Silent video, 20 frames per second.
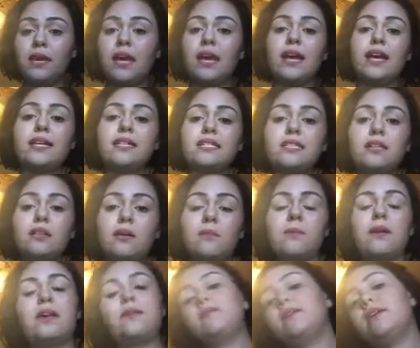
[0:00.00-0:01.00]
He's still a
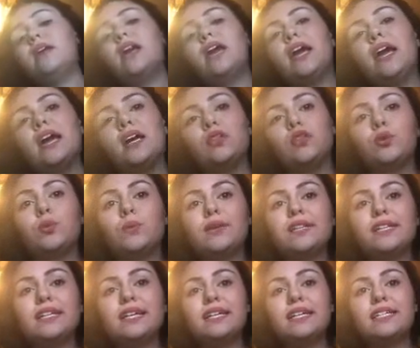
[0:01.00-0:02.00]
baby, and the
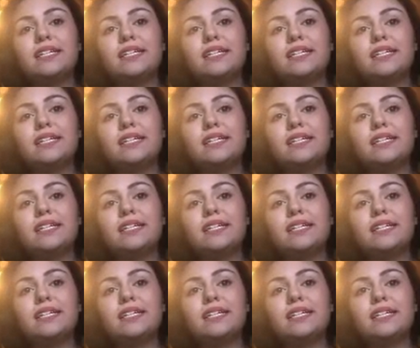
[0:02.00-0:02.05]
reason I